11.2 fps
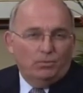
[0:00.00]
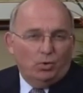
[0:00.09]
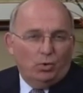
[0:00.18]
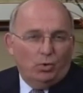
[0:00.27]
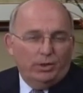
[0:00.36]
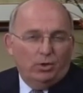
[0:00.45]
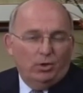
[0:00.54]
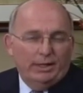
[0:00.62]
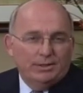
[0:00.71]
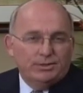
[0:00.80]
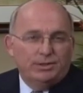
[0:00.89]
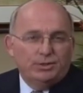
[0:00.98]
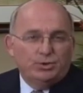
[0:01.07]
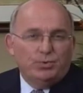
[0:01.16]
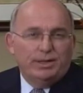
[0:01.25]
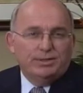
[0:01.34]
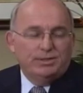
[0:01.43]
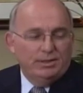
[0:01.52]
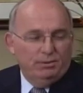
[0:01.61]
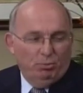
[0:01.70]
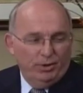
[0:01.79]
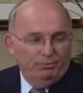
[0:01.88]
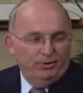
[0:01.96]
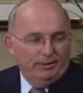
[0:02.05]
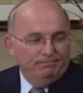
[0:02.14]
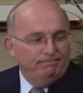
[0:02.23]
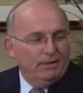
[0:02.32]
critical incident stress debriefing.